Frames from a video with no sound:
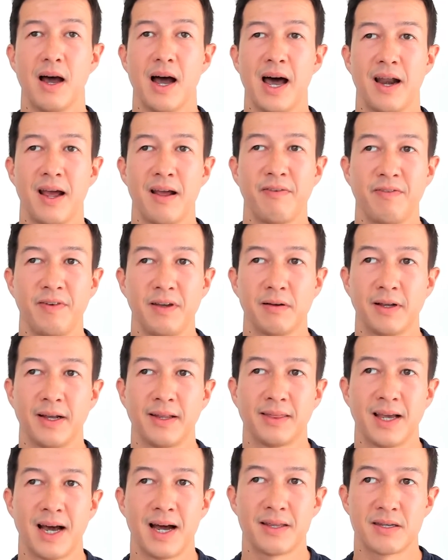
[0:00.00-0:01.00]
and I feel
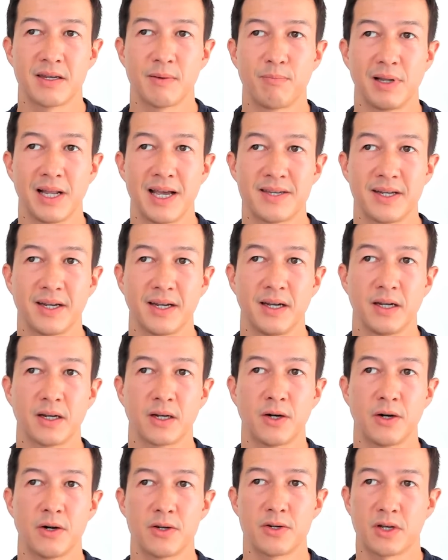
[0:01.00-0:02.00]
like that's a blessing and a
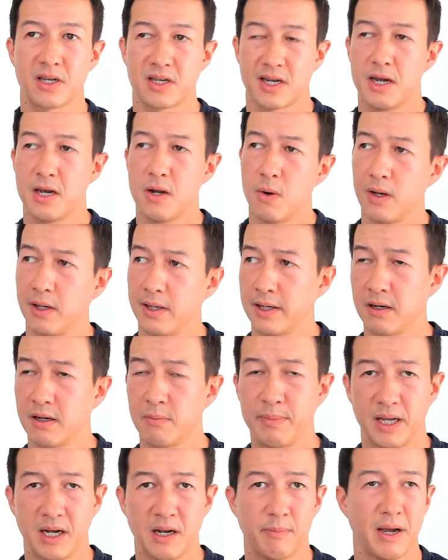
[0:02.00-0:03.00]
curse, because I know a little
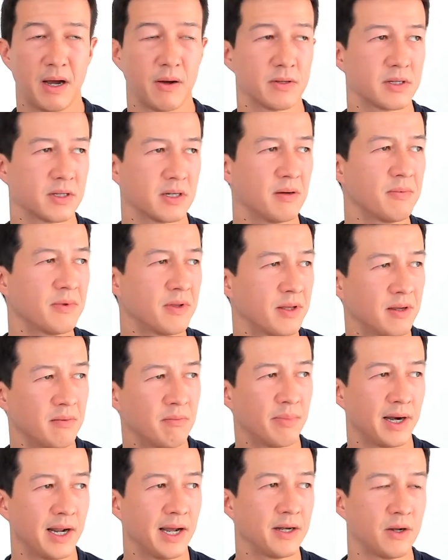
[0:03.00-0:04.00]
bit about
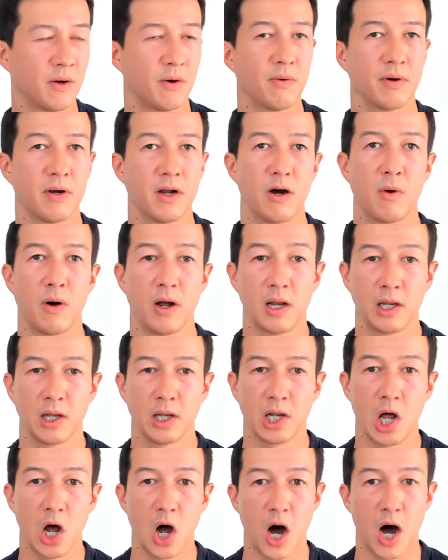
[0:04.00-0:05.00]
something, but I don't know a
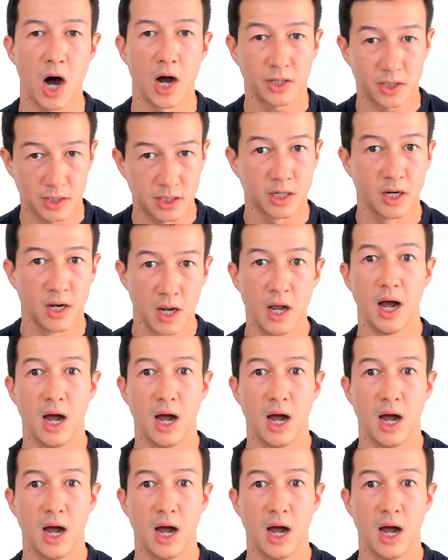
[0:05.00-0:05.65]
lot.